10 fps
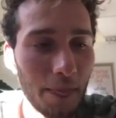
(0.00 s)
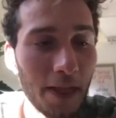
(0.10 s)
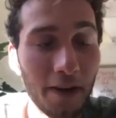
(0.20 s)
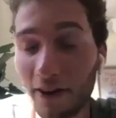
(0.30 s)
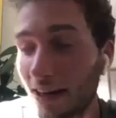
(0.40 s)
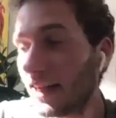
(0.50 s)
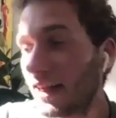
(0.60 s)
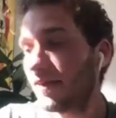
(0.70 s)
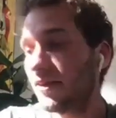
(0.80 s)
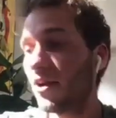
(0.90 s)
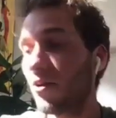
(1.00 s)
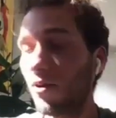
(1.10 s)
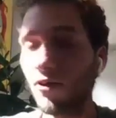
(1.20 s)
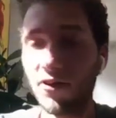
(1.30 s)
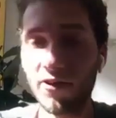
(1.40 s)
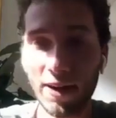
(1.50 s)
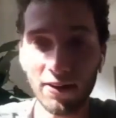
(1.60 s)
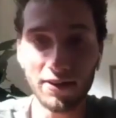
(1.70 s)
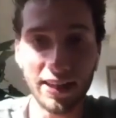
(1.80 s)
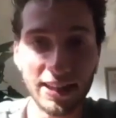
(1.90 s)
don't really know a lot
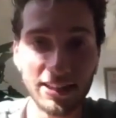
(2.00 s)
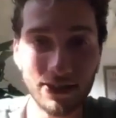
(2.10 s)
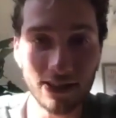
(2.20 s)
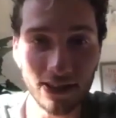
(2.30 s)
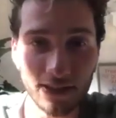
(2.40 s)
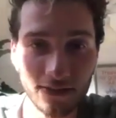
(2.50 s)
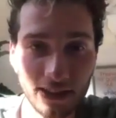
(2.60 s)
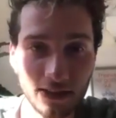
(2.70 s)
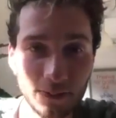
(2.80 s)
about the history side of things,